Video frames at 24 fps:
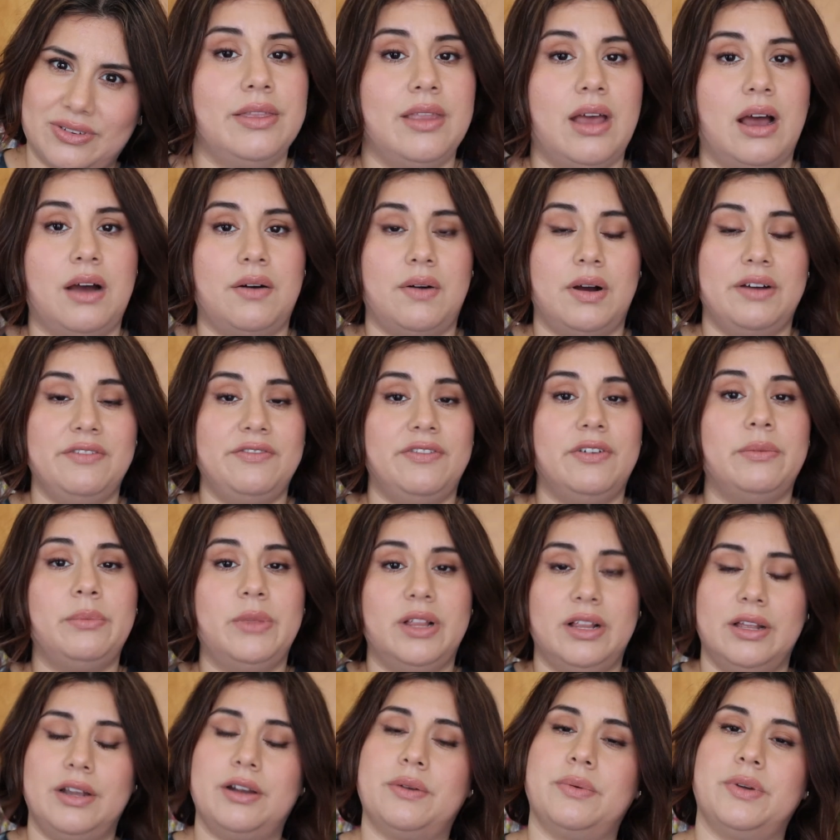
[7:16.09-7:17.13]
Now, I'm
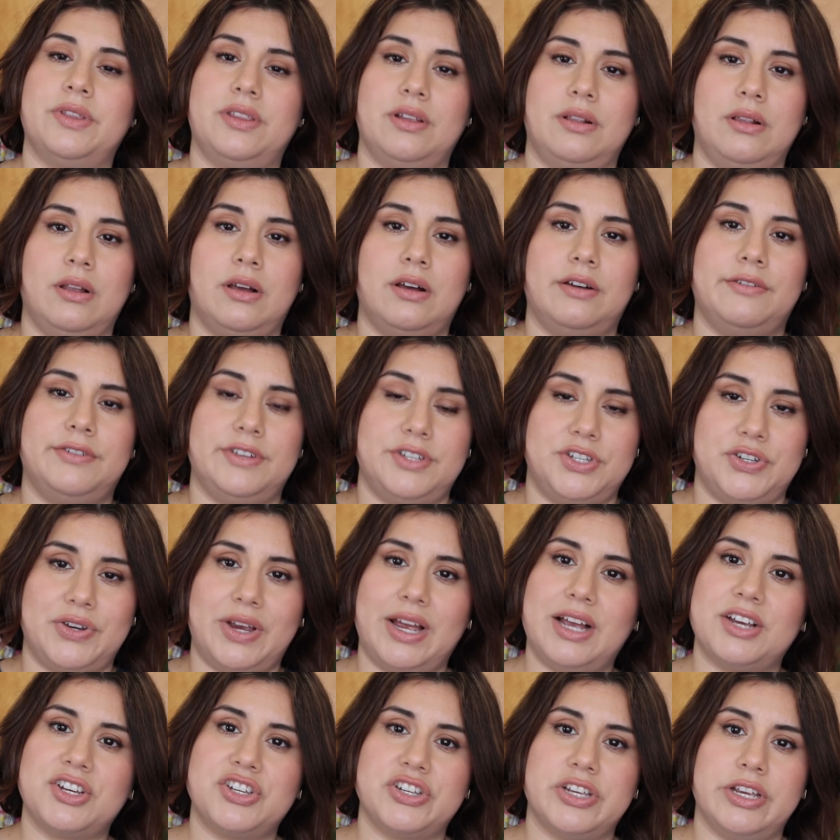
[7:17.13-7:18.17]
familiar with the law of
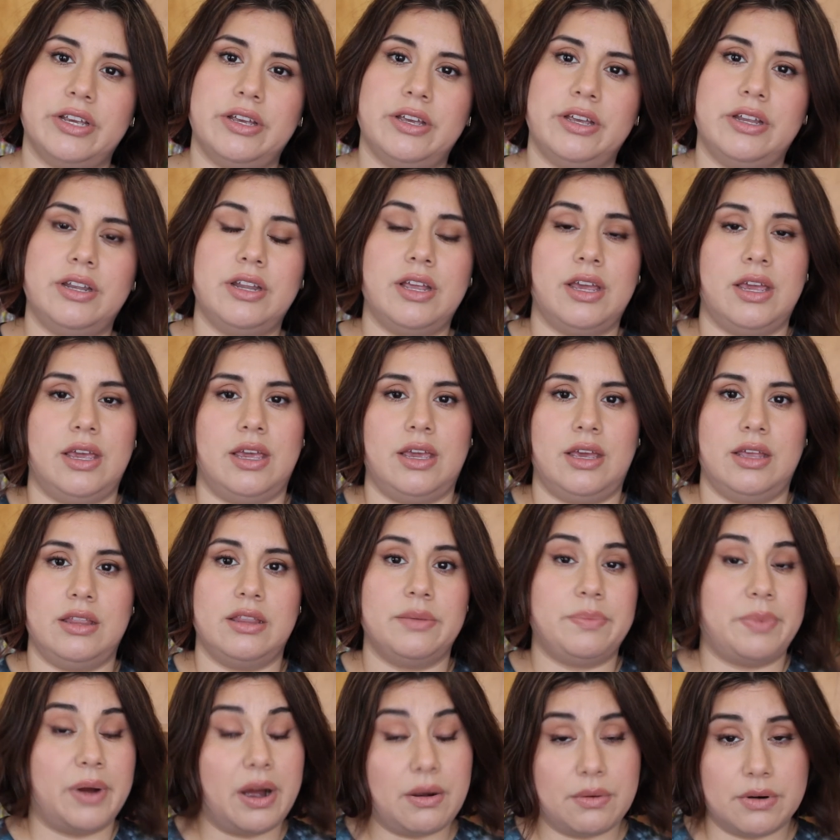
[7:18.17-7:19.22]
attraction and the
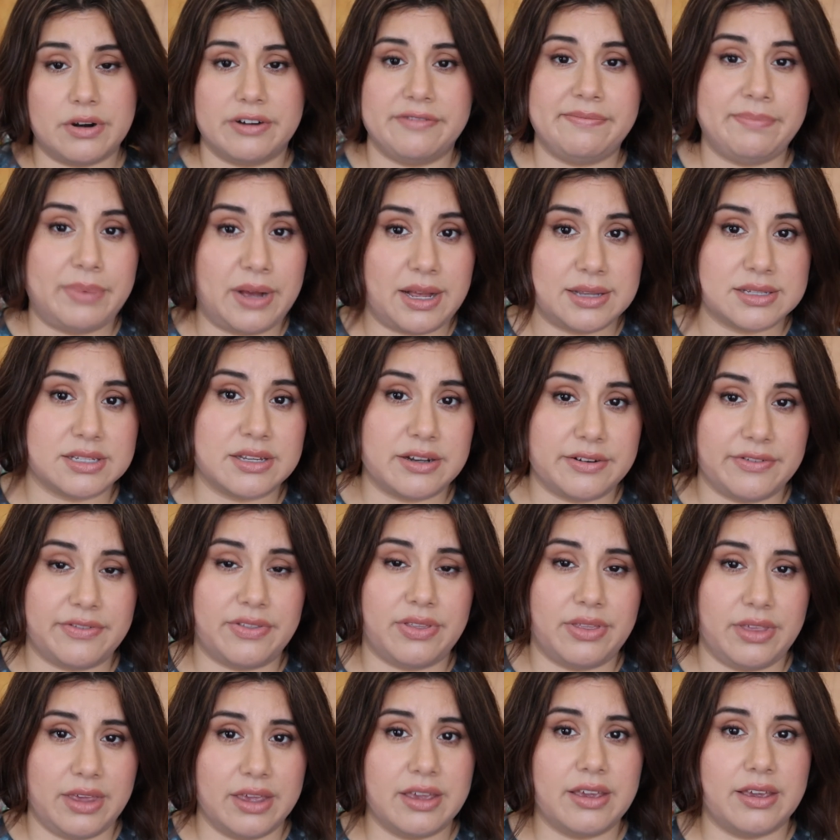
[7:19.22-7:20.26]
power of positive
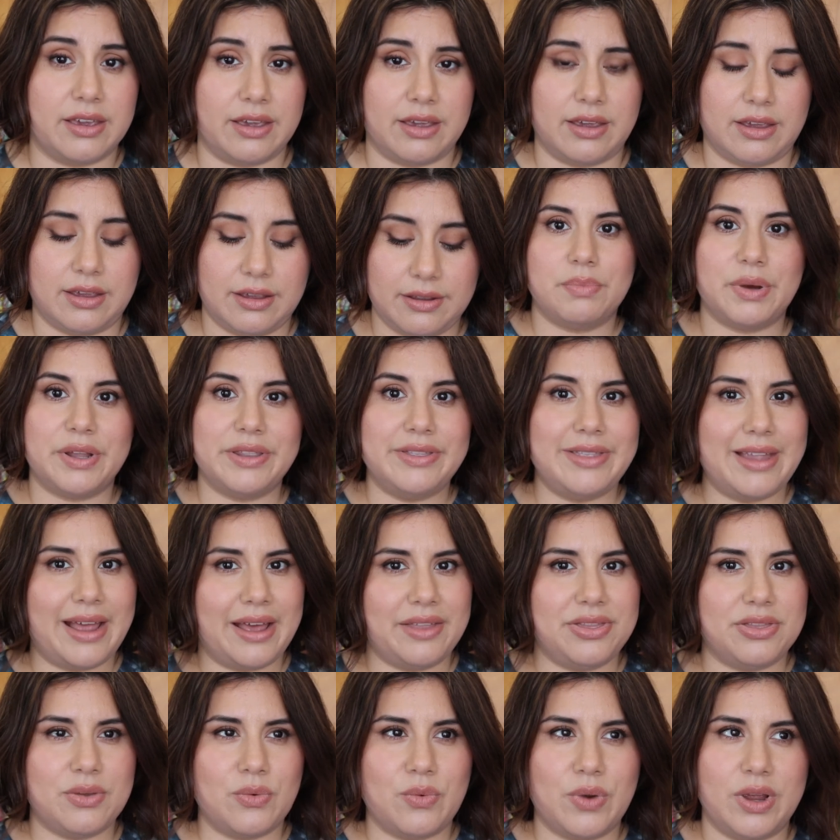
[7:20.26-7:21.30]
thinking, but
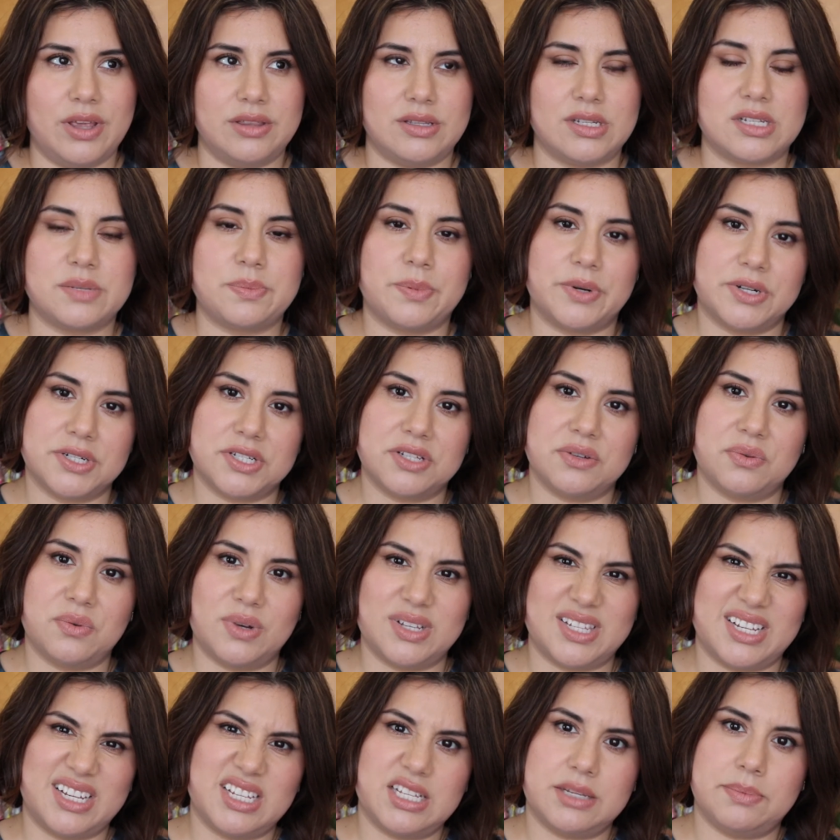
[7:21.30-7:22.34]
not the way this person
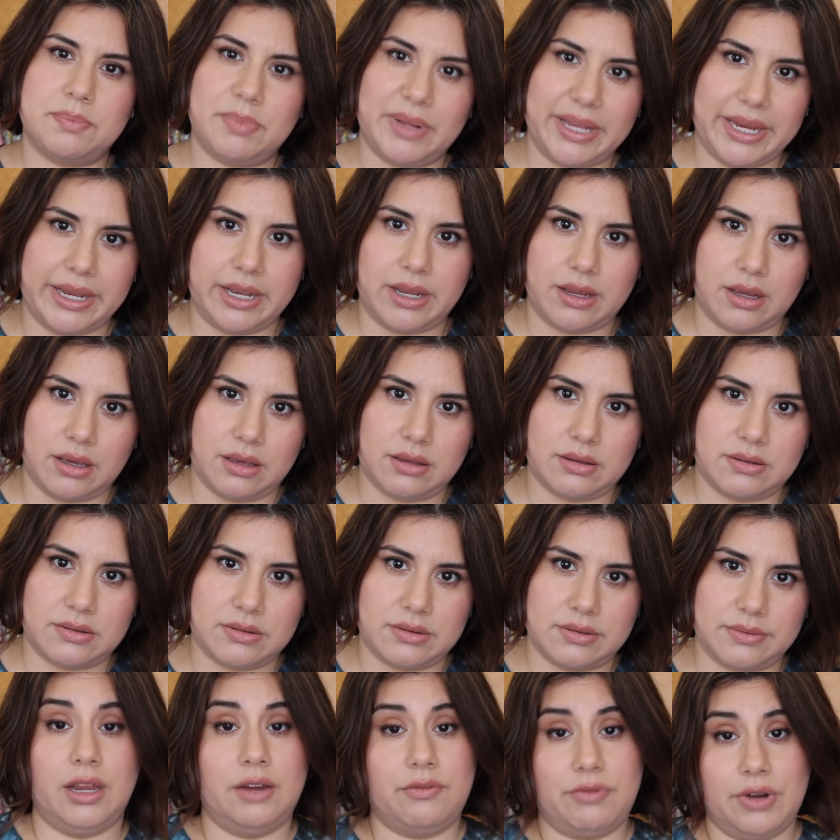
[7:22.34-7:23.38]
was explaining it.
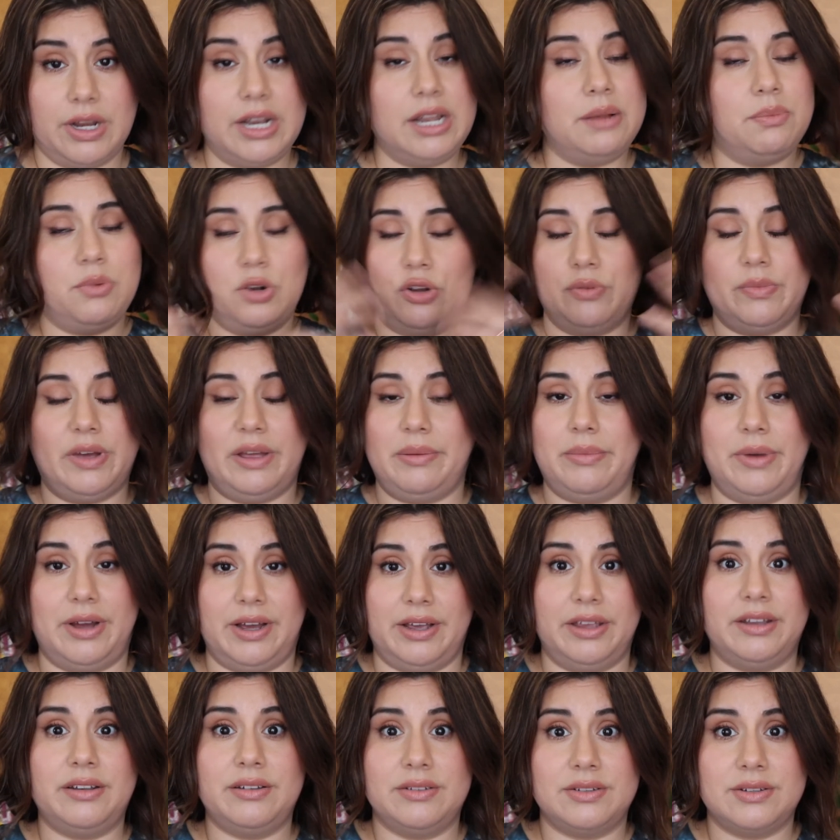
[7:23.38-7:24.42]
It really blew my
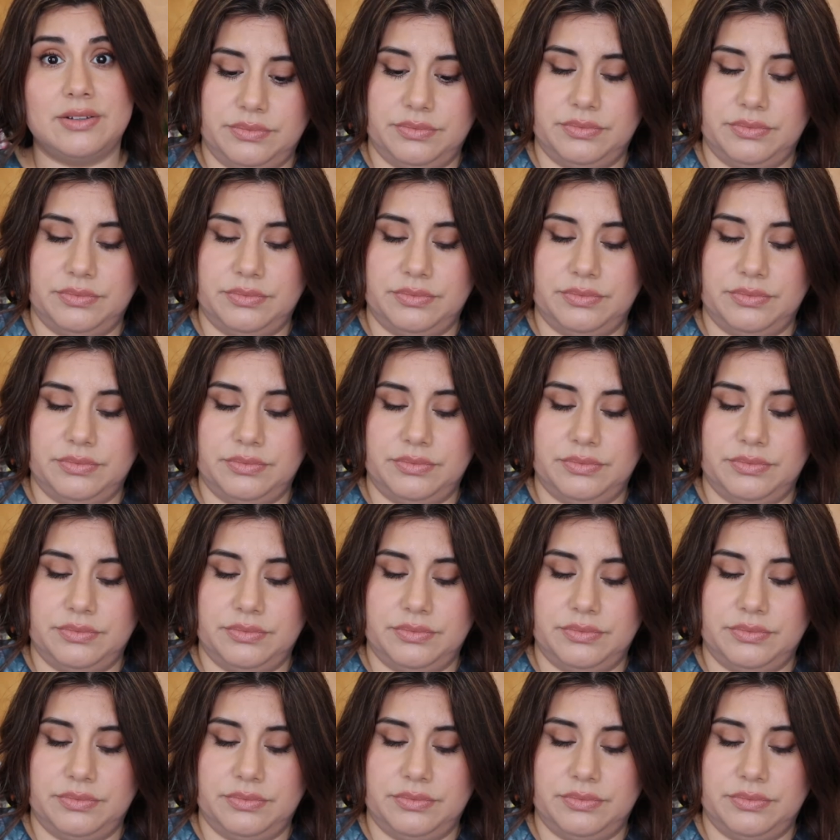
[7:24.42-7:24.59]
mind.